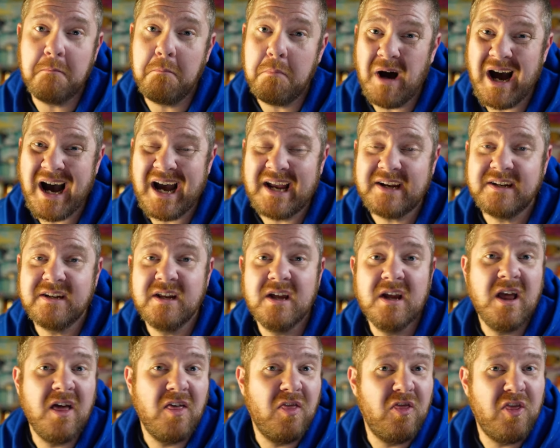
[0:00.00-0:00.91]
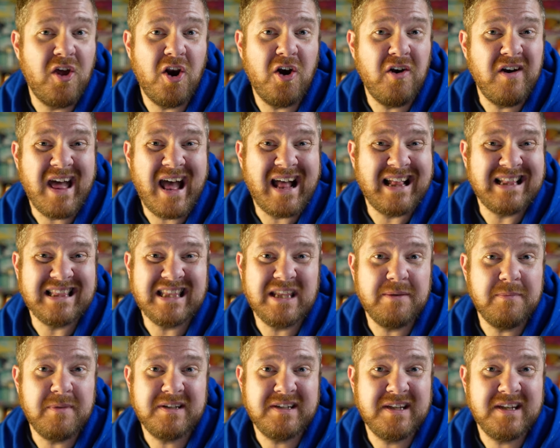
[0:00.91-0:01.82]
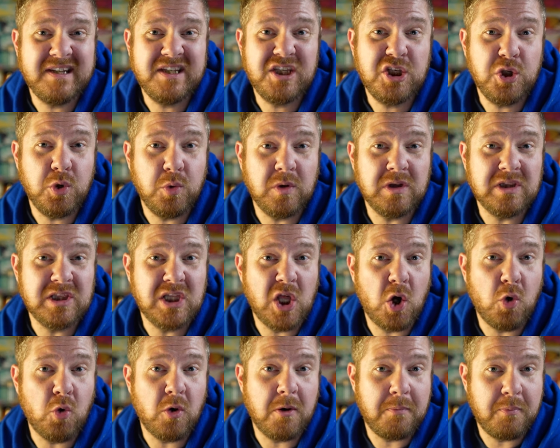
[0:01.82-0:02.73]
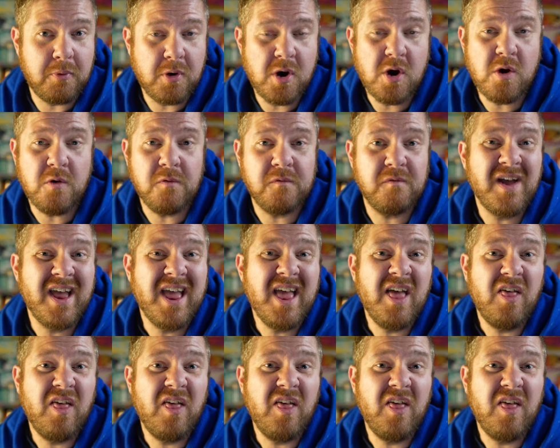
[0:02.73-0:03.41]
but they're not limited to a lower proof.